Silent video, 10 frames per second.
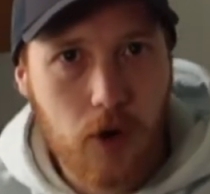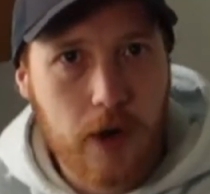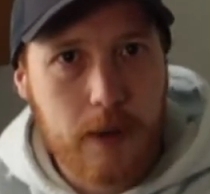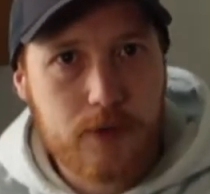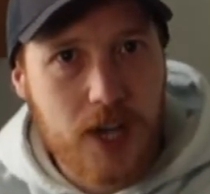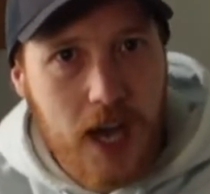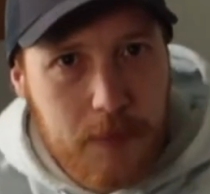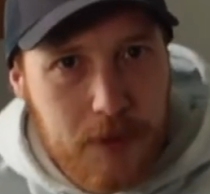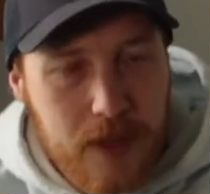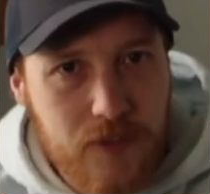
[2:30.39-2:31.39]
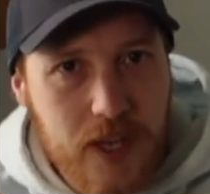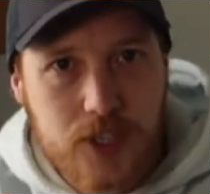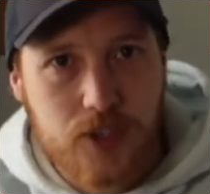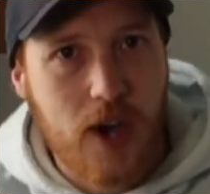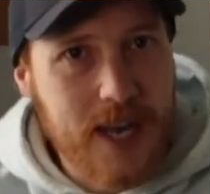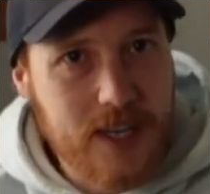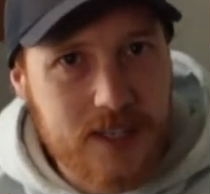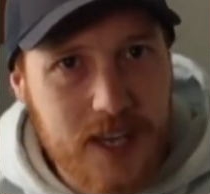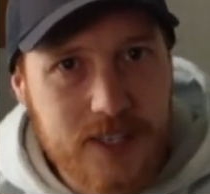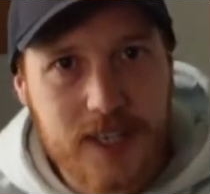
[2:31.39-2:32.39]
or when I'm typing things or
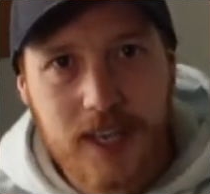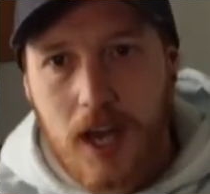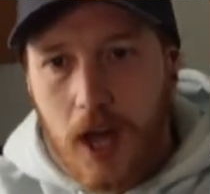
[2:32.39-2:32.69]
annotating,